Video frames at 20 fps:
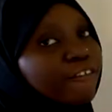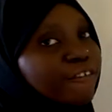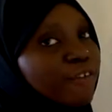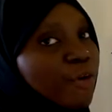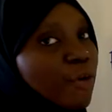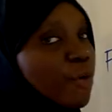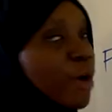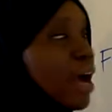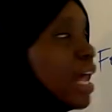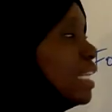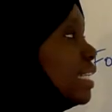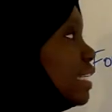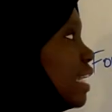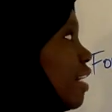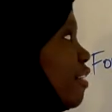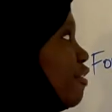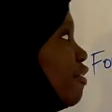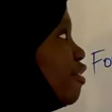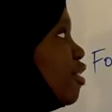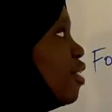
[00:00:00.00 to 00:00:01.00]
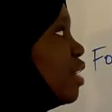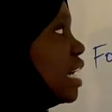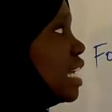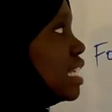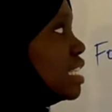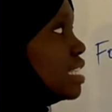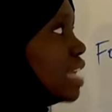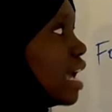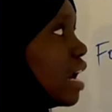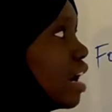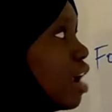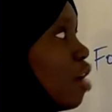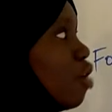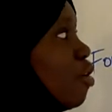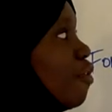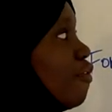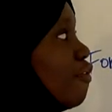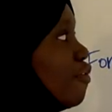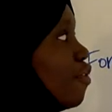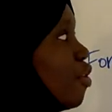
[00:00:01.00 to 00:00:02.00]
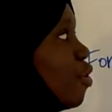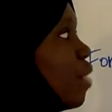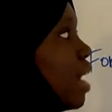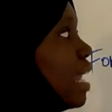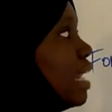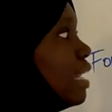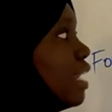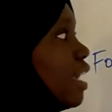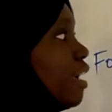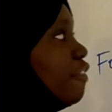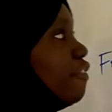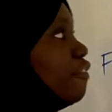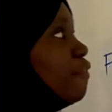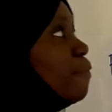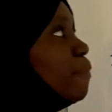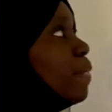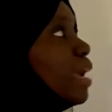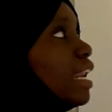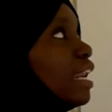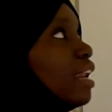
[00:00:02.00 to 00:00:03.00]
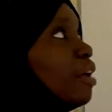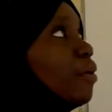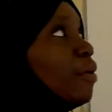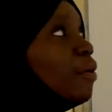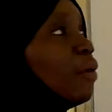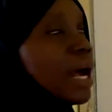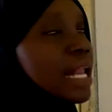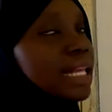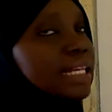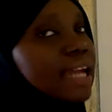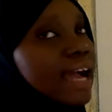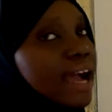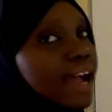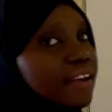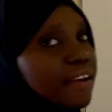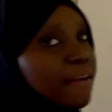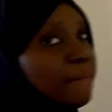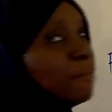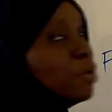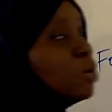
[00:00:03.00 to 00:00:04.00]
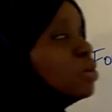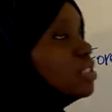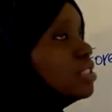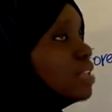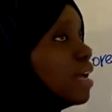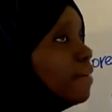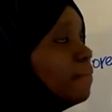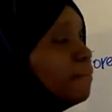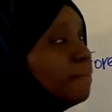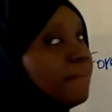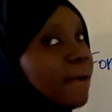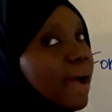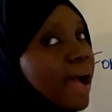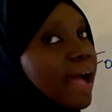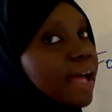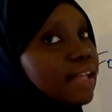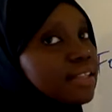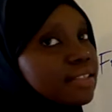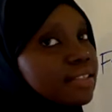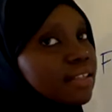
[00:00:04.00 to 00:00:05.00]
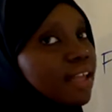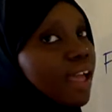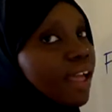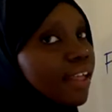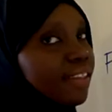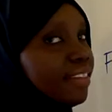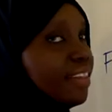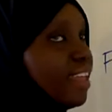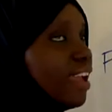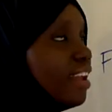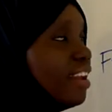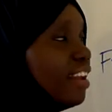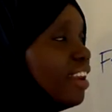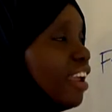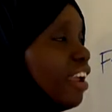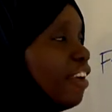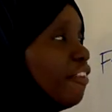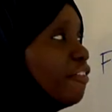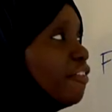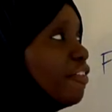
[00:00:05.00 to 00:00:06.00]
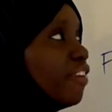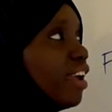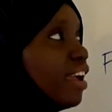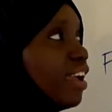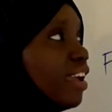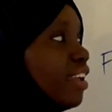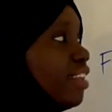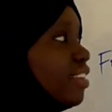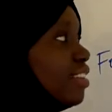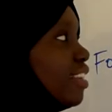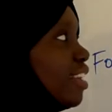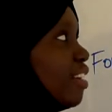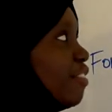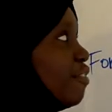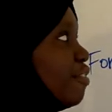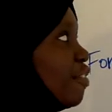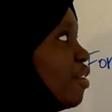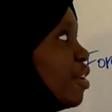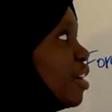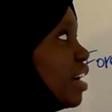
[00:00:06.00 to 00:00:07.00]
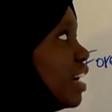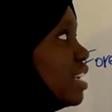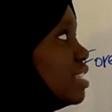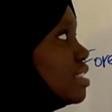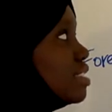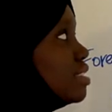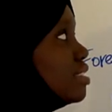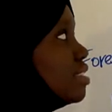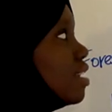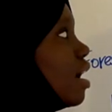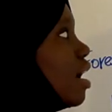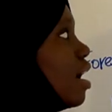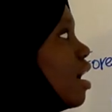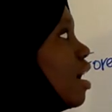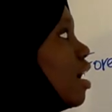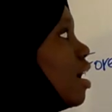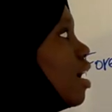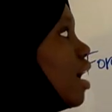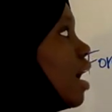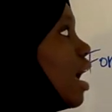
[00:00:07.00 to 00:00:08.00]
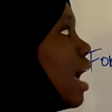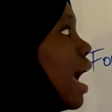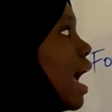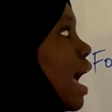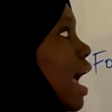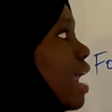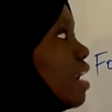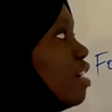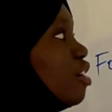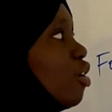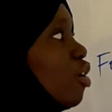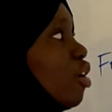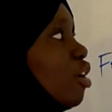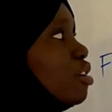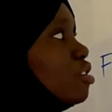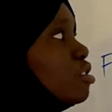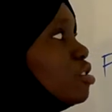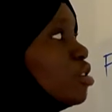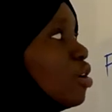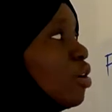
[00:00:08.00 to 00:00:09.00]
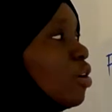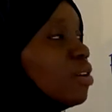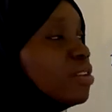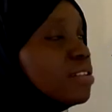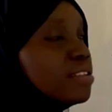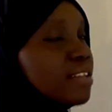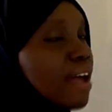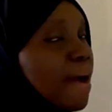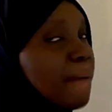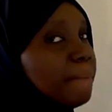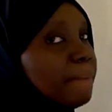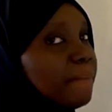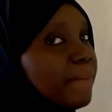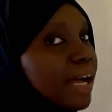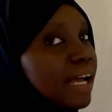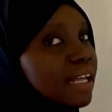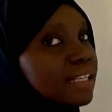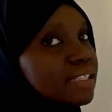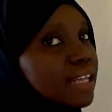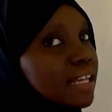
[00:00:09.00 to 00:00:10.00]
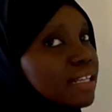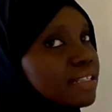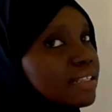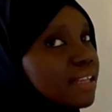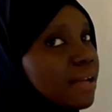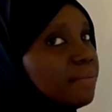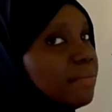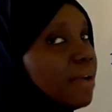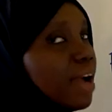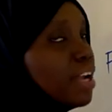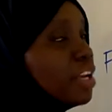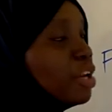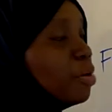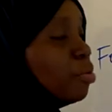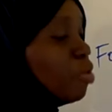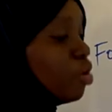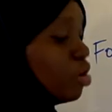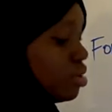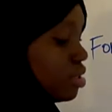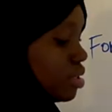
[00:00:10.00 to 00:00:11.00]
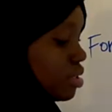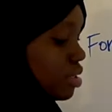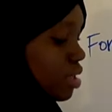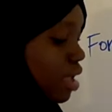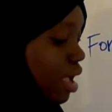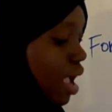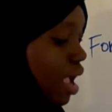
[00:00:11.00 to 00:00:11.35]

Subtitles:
for wildlife. Forests are a home for wildlife. Many wild animals and birds, they live in the forest. And also some birds and some animals